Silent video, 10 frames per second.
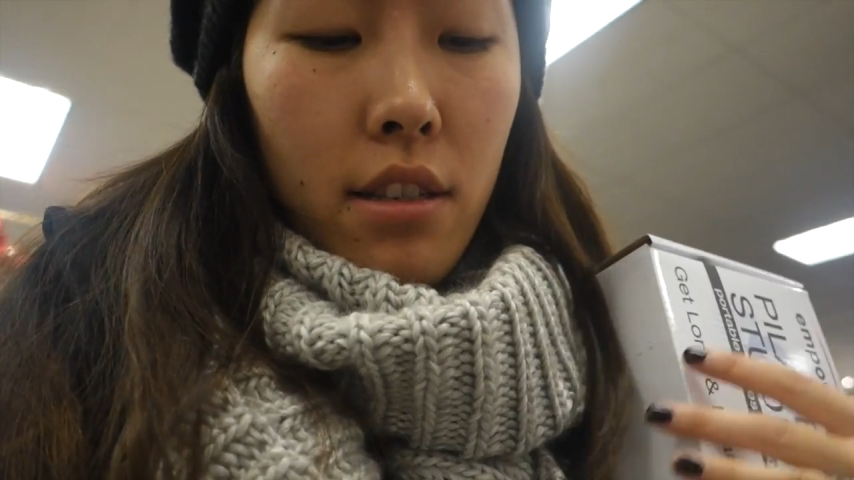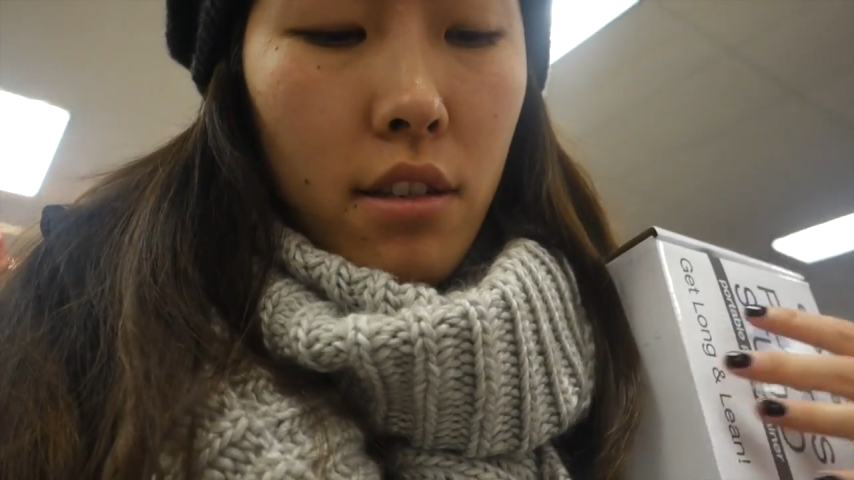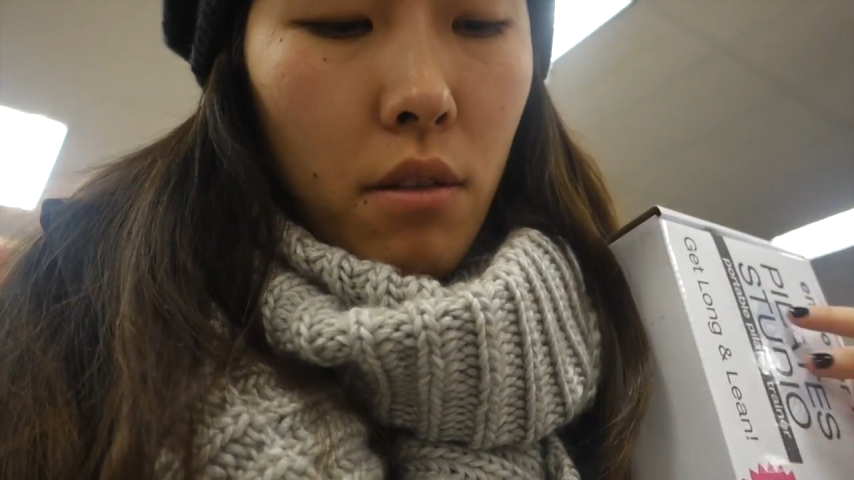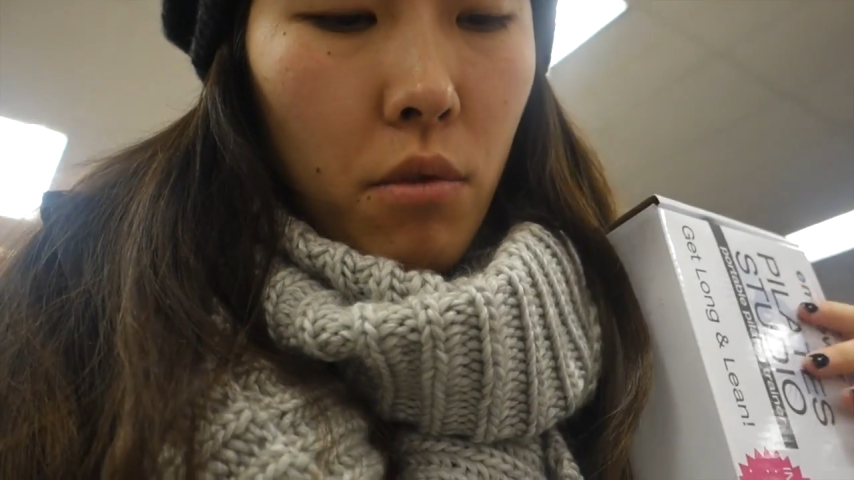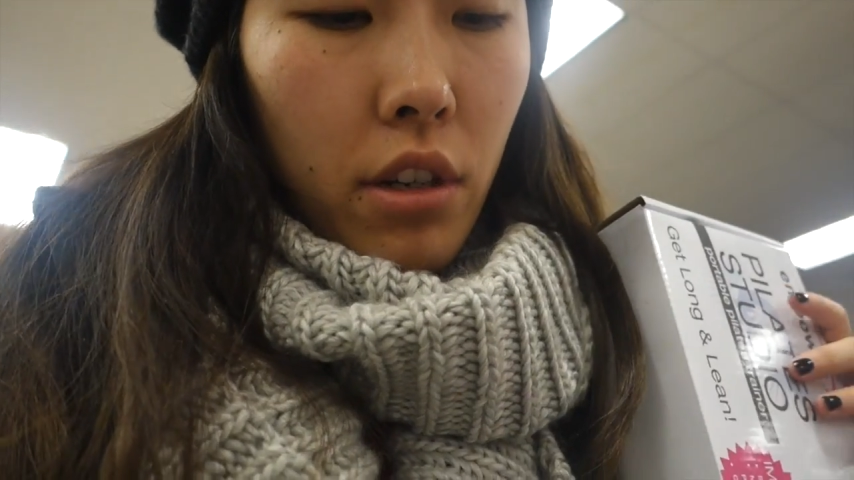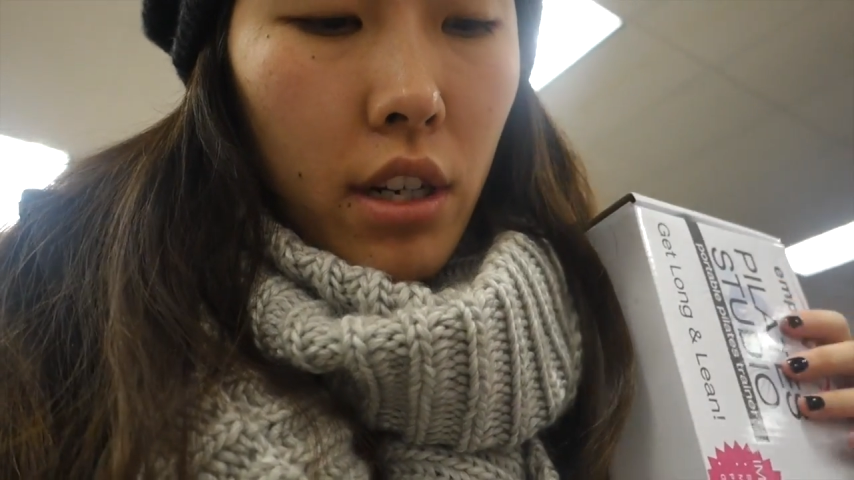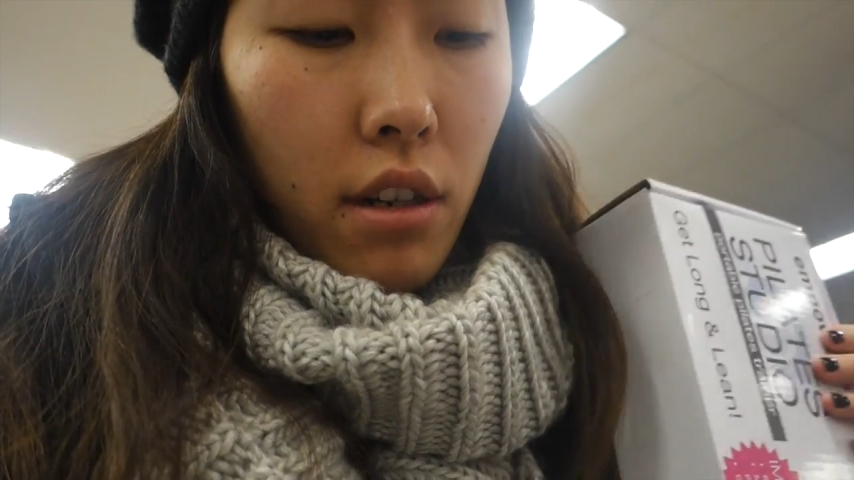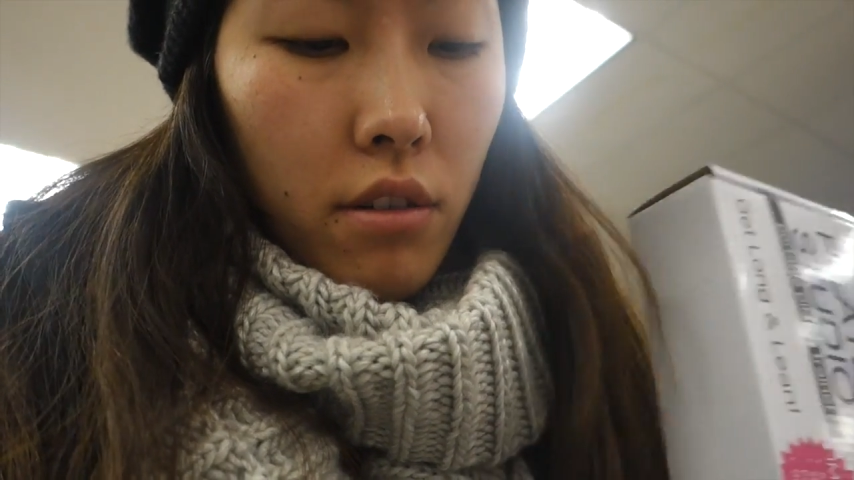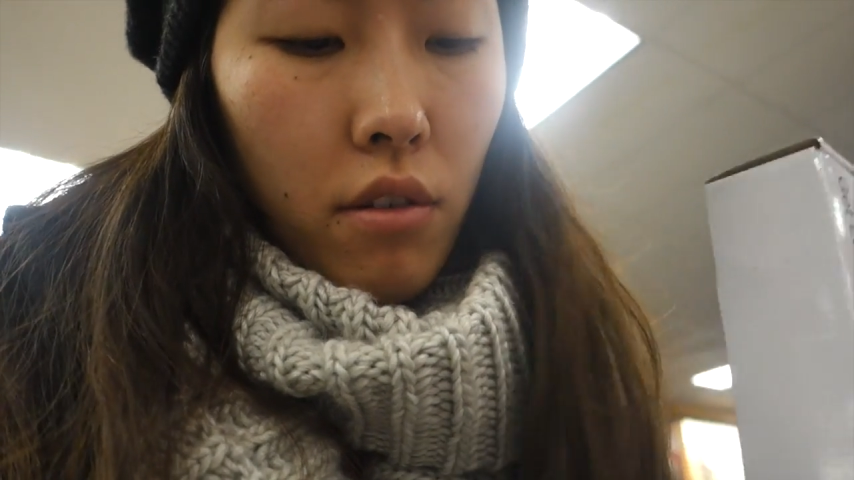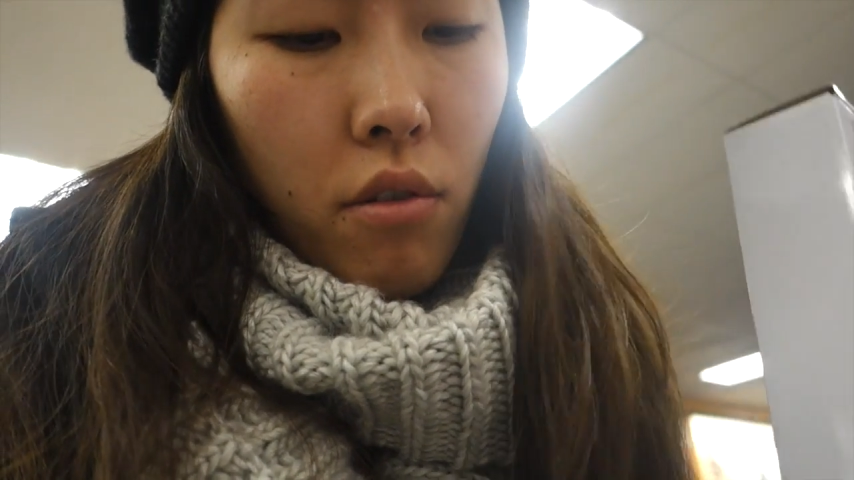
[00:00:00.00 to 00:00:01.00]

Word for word: needs to start working on her